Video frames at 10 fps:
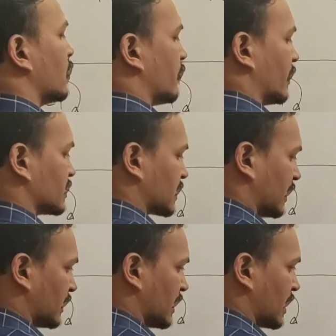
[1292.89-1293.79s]
What is
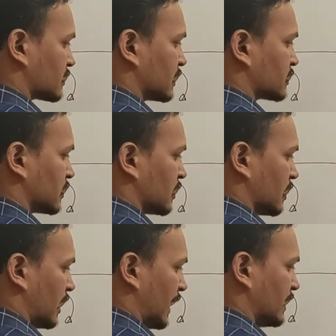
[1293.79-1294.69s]
current in R6?
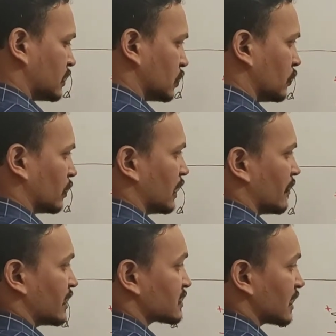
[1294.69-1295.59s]
I2 only.
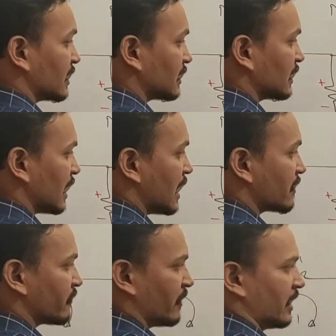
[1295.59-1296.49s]
What is current in
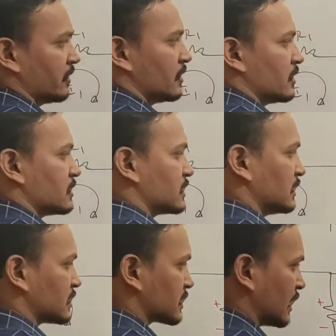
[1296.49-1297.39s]
R5? See,
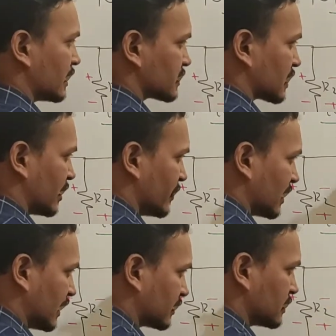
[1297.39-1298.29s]
this current is
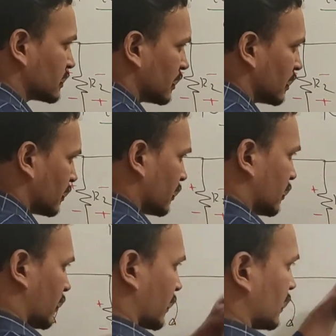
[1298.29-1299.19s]
coming like this.
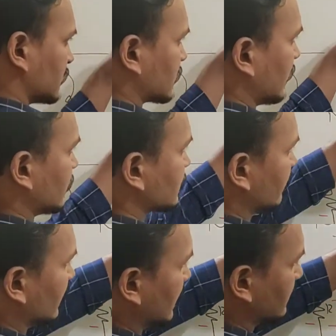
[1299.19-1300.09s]
Okay, this current is
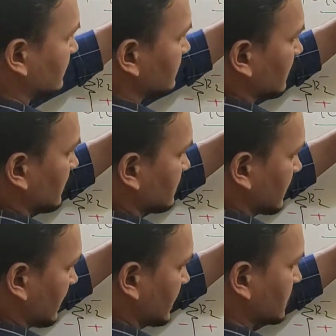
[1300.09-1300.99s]
coming like this. This
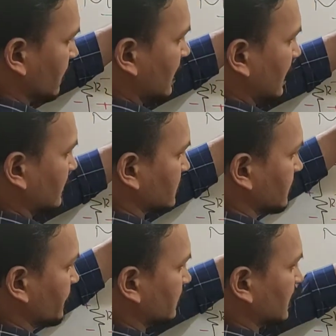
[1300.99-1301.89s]
current is going like this.
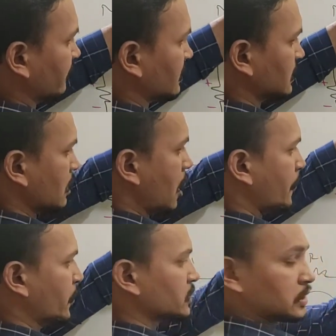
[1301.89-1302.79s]
Both are facing
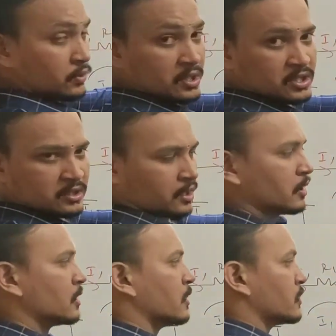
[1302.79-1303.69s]
opposite to each other.
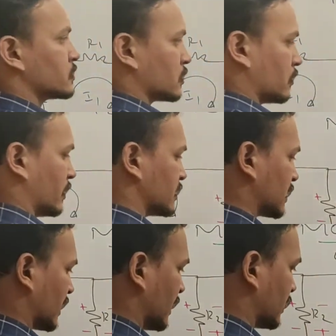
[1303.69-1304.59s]
So what is the
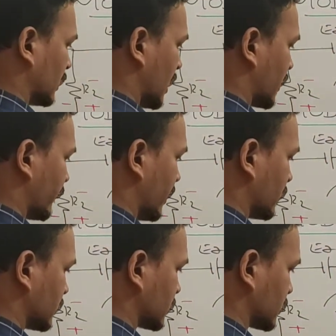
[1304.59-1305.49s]
current in R5
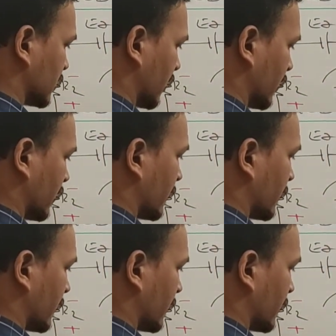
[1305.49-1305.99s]
resistor?